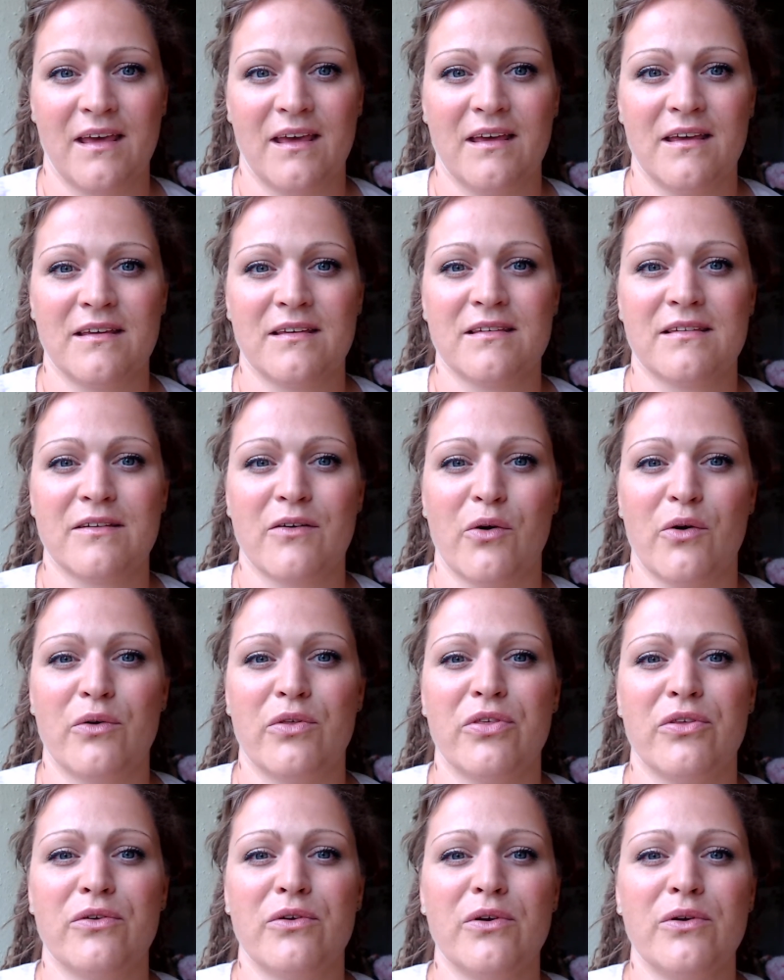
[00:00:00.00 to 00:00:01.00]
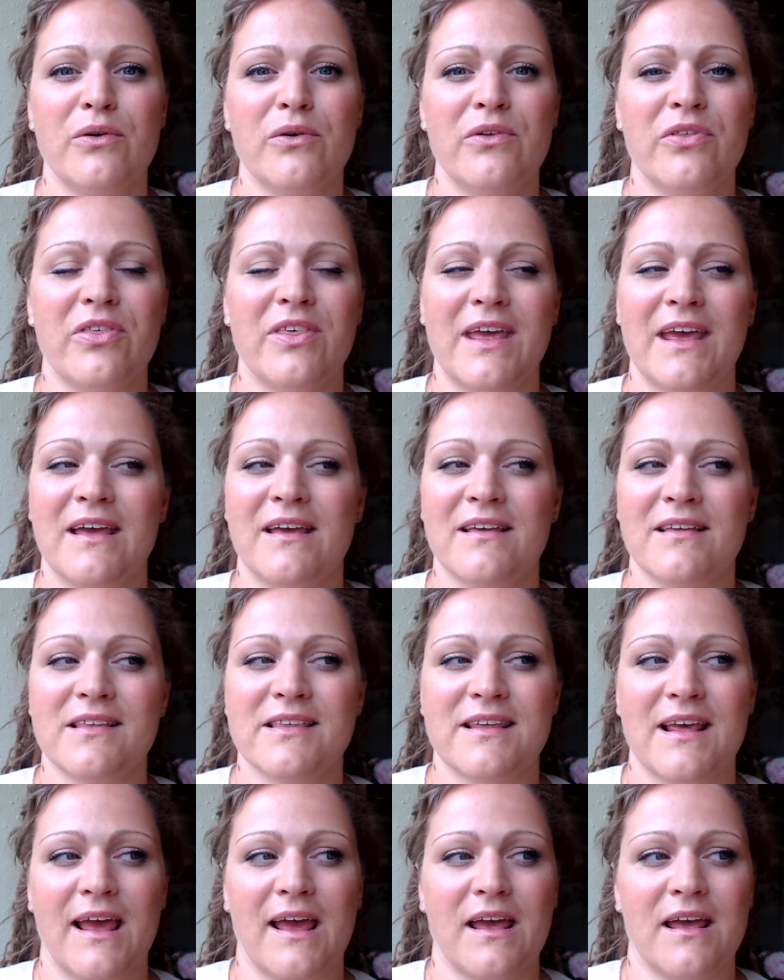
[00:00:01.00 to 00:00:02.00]
So through things
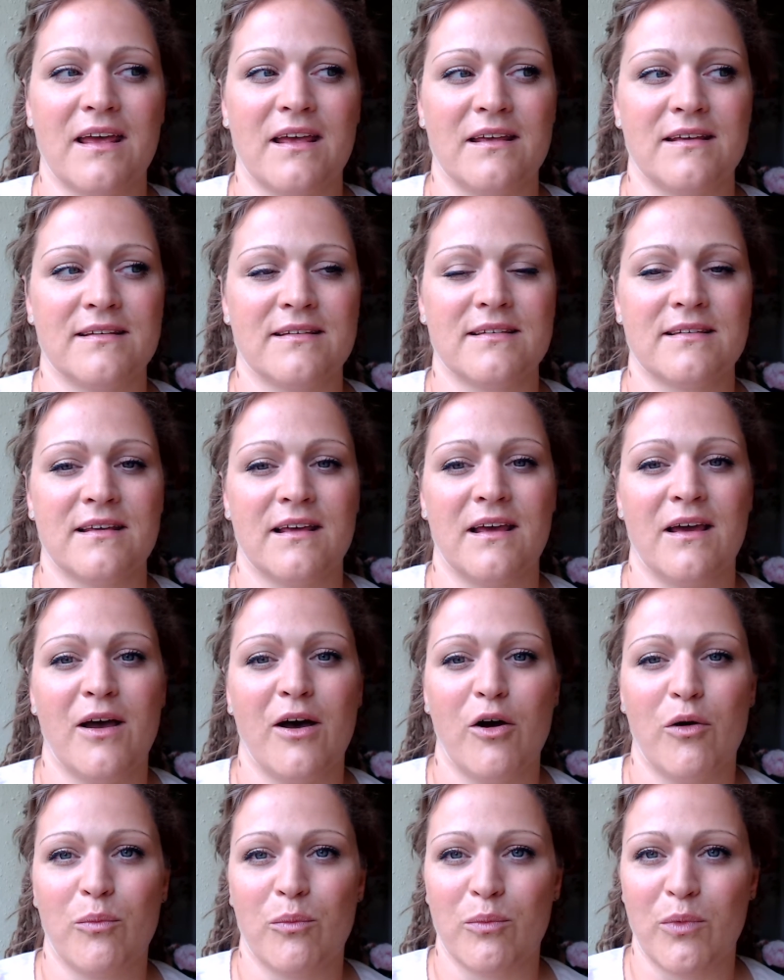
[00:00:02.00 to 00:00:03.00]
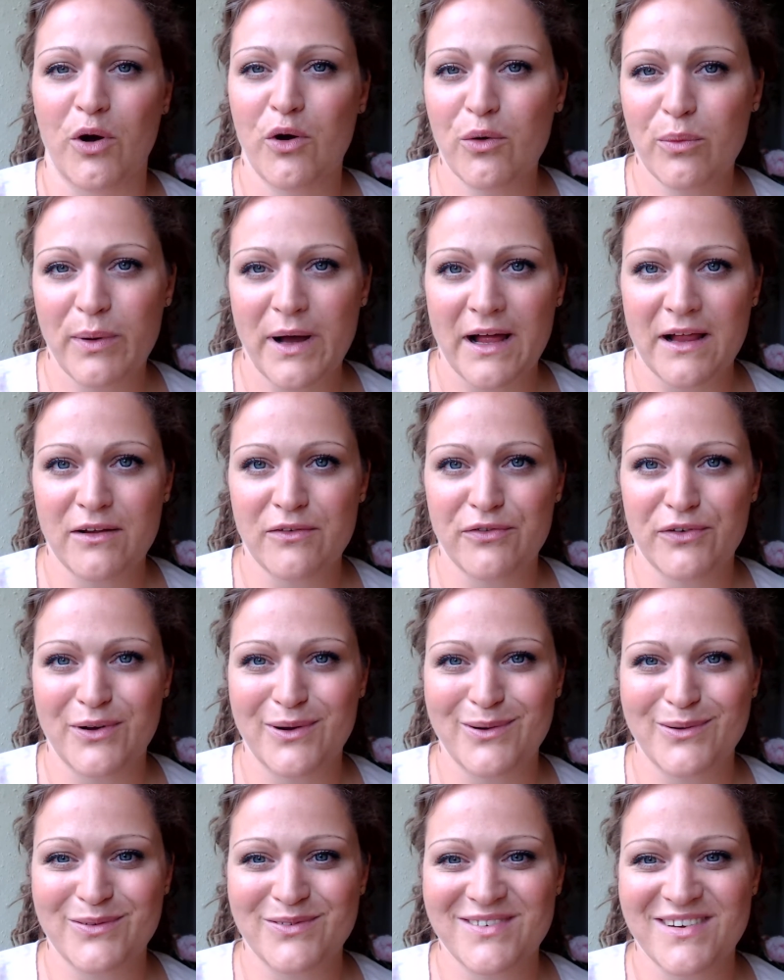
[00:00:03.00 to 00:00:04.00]
as mobile
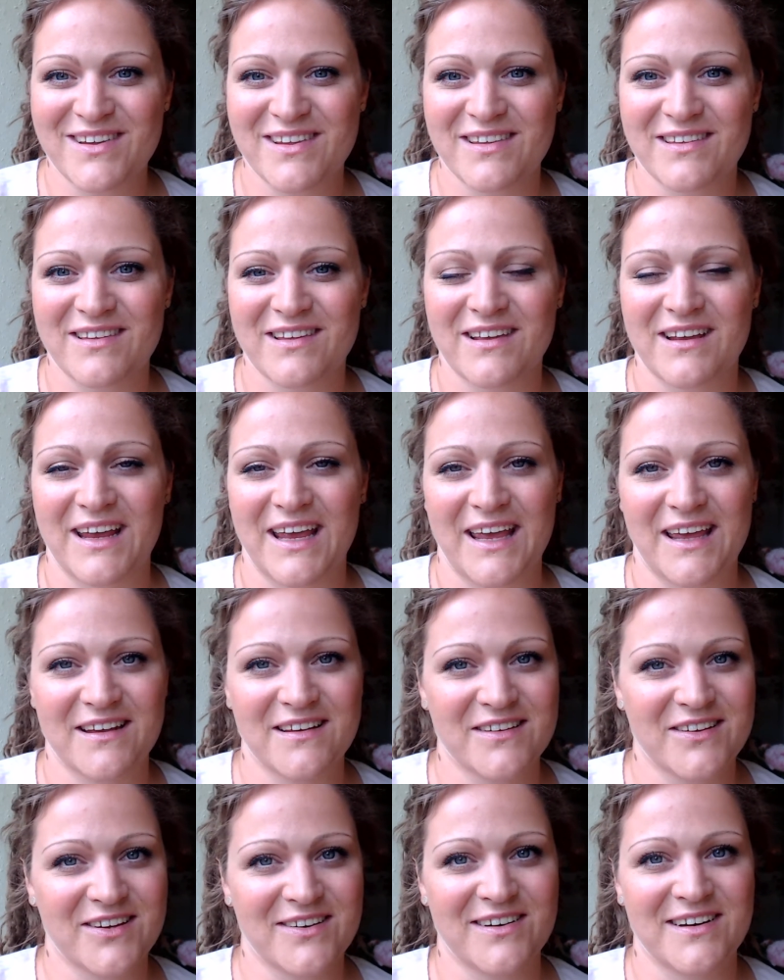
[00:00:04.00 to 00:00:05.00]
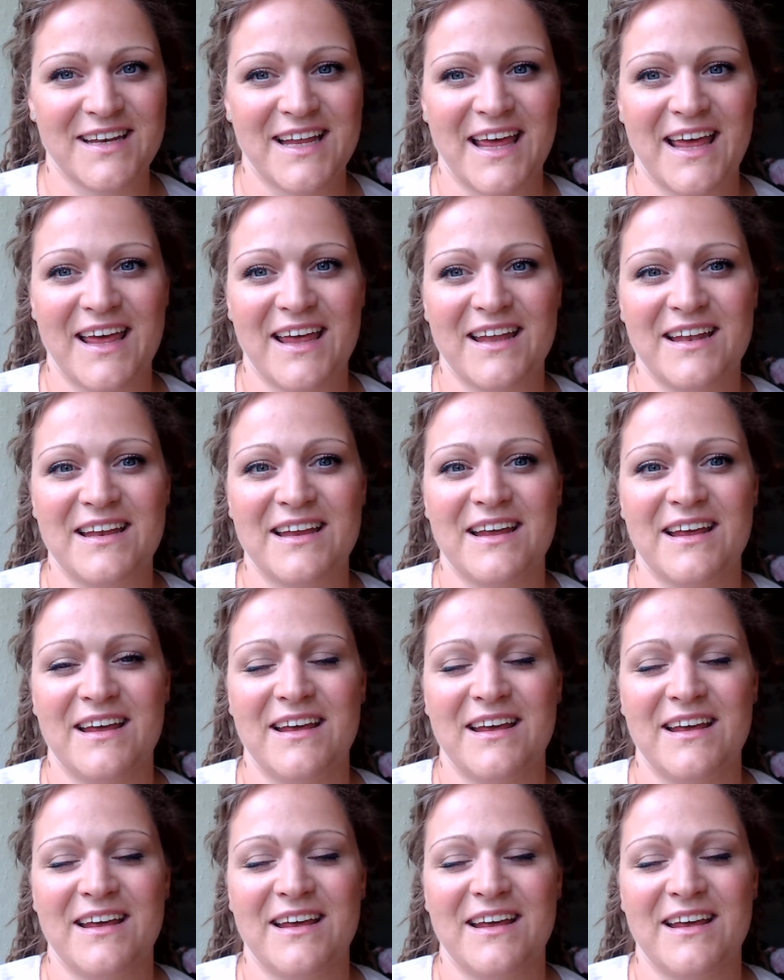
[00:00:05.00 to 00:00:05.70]
phones, internet,